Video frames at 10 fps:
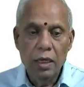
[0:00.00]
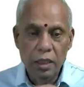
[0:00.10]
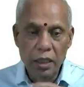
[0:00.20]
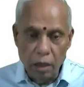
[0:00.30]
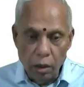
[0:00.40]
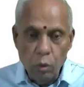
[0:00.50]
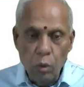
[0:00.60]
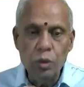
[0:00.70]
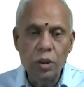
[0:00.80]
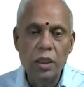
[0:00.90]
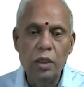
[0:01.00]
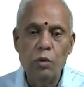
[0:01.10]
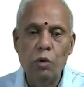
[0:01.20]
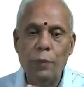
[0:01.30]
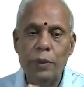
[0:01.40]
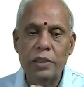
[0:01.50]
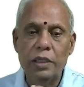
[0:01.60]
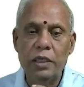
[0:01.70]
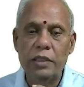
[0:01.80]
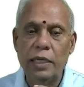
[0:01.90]
the conclusion that no
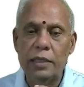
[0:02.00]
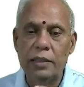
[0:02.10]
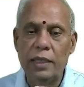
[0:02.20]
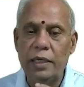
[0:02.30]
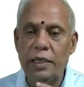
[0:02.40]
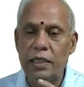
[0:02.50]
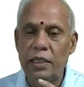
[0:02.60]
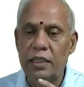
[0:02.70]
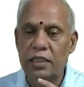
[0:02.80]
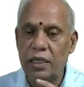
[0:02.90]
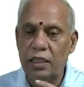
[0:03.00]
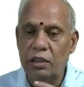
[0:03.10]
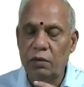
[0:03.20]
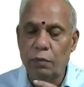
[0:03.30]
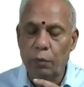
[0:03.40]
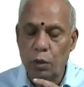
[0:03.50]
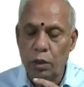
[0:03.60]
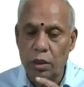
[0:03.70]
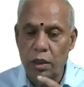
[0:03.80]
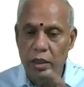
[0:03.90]
person aged less than 18 years can register for
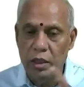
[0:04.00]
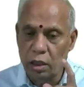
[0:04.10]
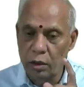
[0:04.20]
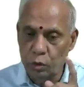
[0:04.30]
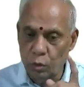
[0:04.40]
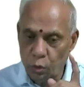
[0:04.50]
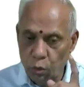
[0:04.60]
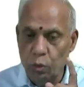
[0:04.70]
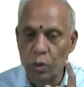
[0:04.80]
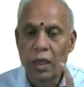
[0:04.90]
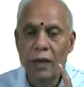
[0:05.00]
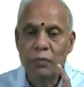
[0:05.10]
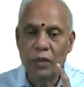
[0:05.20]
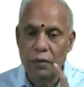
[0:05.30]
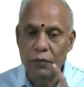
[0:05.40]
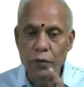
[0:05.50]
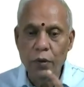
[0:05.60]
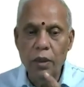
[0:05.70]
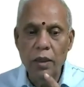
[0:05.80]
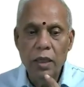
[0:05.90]
voter card is also true.
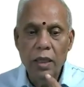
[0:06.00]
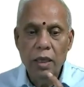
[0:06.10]
Therefore,